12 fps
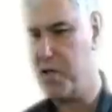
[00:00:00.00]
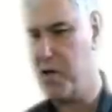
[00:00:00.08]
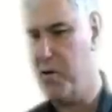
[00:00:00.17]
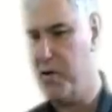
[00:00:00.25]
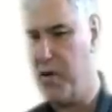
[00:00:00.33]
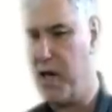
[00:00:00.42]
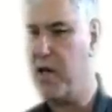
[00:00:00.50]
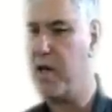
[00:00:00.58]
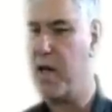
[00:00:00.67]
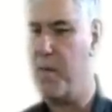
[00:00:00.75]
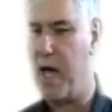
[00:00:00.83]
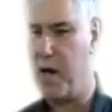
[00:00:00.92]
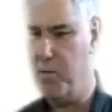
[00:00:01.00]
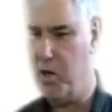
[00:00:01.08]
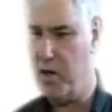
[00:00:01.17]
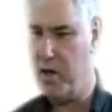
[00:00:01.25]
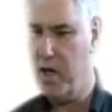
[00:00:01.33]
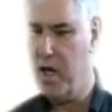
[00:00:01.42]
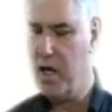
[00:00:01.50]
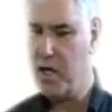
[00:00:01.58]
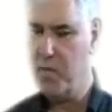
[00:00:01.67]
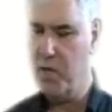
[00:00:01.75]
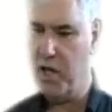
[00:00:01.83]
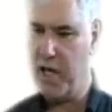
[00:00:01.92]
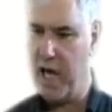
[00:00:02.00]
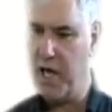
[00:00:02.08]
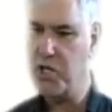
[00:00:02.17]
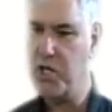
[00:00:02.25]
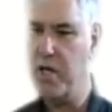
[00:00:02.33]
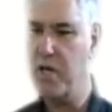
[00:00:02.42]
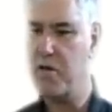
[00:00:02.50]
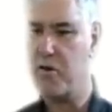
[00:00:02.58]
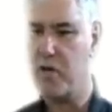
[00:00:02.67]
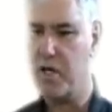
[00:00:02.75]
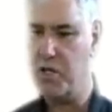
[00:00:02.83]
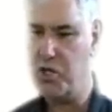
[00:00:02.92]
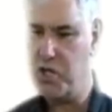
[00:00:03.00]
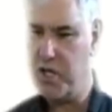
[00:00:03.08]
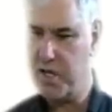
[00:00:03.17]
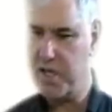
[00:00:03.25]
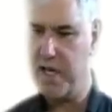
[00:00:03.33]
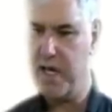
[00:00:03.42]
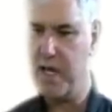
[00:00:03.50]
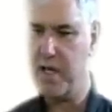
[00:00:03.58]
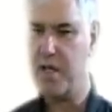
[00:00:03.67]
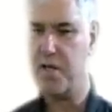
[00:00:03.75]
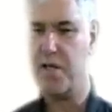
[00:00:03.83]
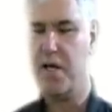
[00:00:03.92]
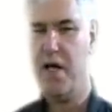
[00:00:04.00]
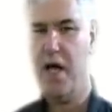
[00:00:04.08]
So they could come out of communications or logistics.